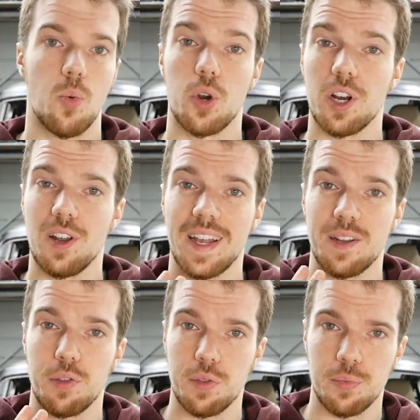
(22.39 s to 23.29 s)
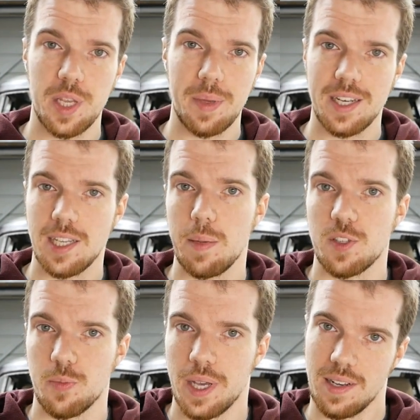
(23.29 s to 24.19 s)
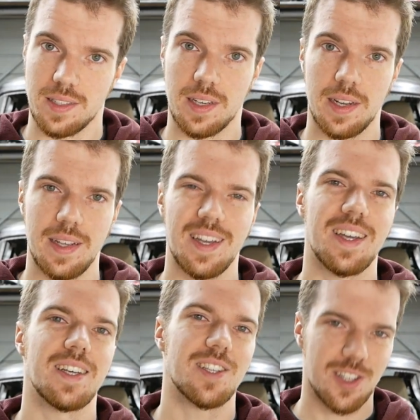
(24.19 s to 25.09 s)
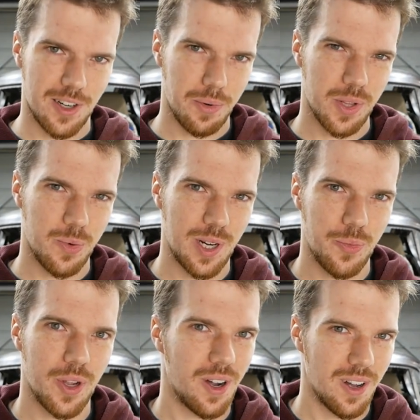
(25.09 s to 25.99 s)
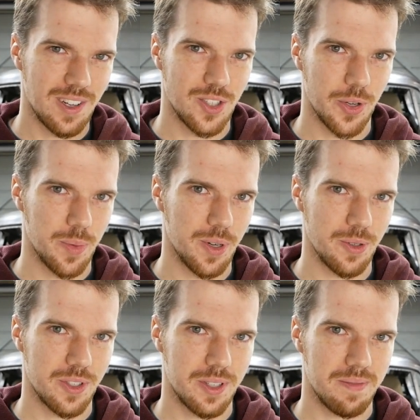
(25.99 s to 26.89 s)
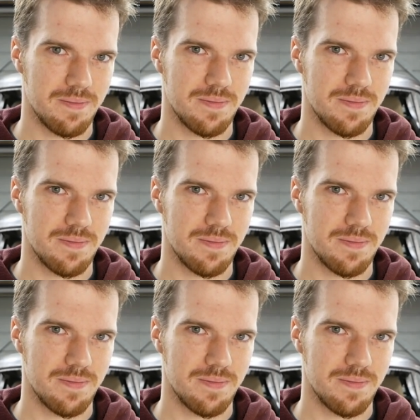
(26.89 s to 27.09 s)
We're going to look at three main types of pedals today, starting with the one we all enjoy the most.